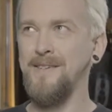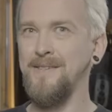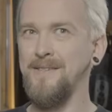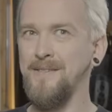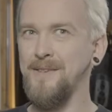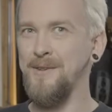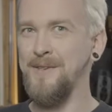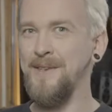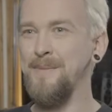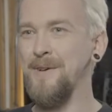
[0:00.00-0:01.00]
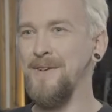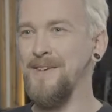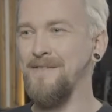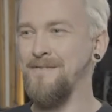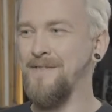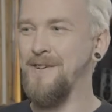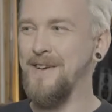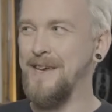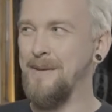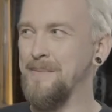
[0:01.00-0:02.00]
Sorry, Steinberg, not very
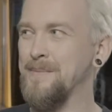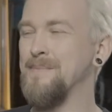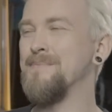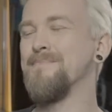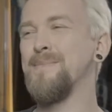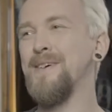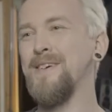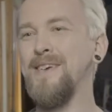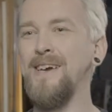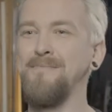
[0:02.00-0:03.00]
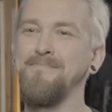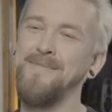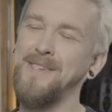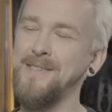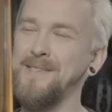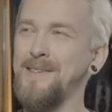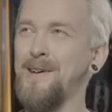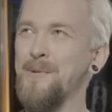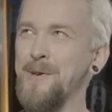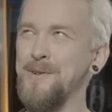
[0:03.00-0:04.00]
legally, but yeah, that's
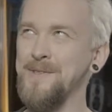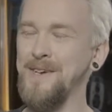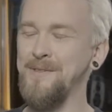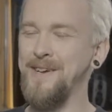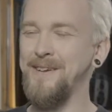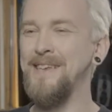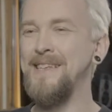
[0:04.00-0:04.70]
how we all start, right?